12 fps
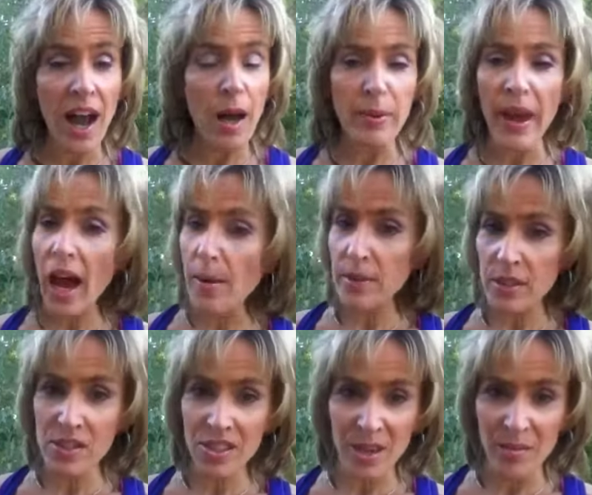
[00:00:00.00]
I'll be happy
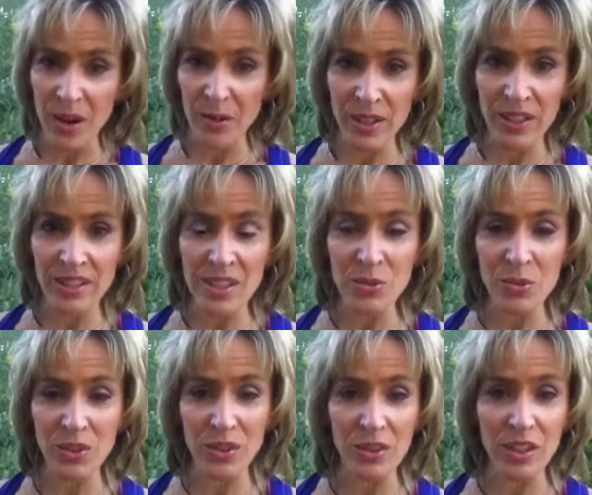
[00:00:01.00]
to share my reading list
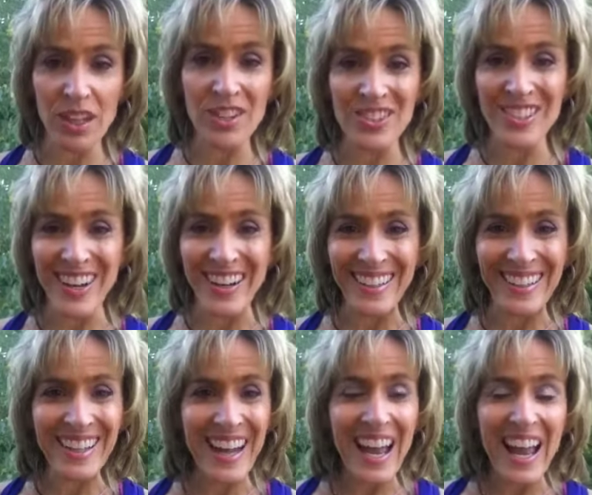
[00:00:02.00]
with you to get you started.